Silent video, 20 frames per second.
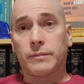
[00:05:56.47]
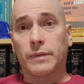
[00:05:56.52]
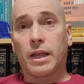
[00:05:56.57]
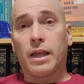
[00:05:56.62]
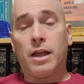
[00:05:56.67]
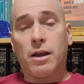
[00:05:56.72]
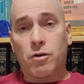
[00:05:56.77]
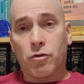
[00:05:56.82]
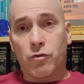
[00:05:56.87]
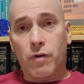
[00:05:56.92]

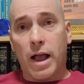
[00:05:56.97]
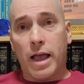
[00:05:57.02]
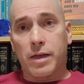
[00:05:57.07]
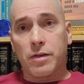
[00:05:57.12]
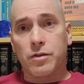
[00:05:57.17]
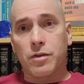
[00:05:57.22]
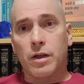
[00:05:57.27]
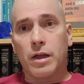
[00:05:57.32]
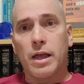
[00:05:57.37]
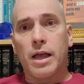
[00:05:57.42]
in
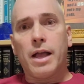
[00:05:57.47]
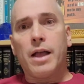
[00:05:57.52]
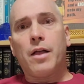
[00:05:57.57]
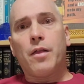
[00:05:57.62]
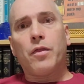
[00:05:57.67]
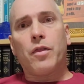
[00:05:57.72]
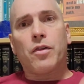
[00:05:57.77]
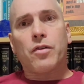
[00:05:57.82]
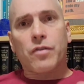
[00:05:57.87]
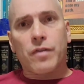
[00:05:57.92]
Christ.
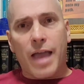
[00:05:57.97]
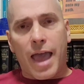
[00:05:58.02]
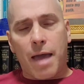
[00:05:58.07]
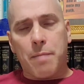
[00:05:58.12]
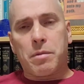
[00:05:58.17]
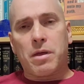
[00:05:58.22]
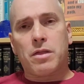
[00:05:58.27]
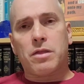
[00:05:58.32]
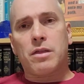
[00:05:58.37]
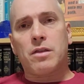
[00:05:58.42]
The
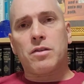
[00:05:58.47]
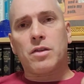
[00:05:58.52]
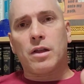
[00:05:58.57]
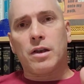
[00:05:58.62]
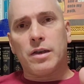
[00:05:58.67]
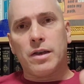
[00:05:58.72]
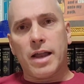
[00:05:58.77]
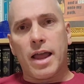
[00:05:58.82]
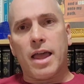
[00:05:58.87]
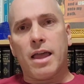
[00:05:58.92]
Sabbath is a
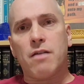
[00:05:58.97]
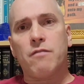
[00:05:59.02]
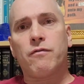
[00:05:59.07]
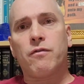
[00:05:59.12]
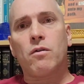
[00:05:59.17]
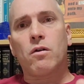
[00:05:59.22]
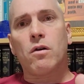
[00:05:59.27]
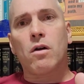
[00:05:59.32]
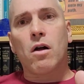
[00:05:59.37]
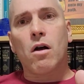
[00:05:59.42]
day
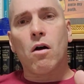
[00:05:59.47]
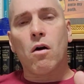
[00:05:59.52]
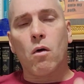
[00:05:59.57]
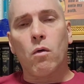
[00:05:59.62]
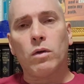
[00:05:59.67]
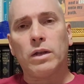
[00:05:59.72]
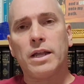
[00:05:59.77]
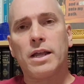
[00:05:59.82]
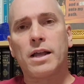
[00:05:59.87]
for holy